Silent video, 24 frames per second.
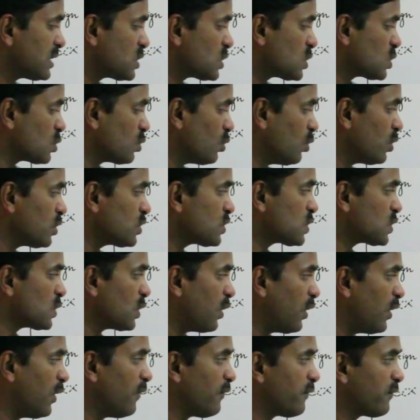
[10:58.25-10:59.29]
the source
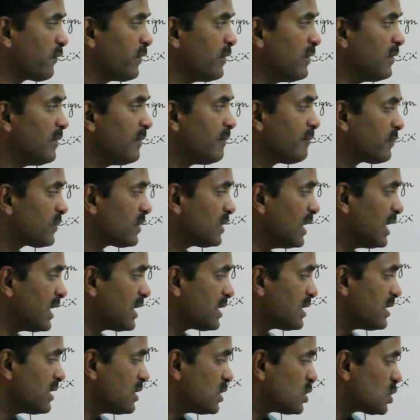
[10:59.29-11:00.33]
of
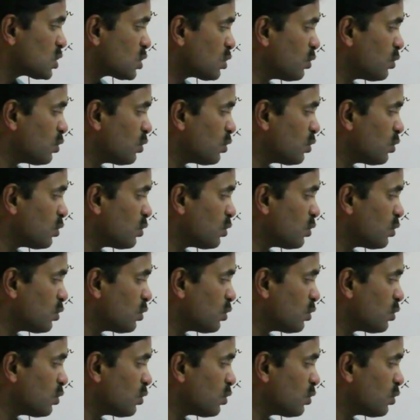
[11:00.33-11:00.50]
the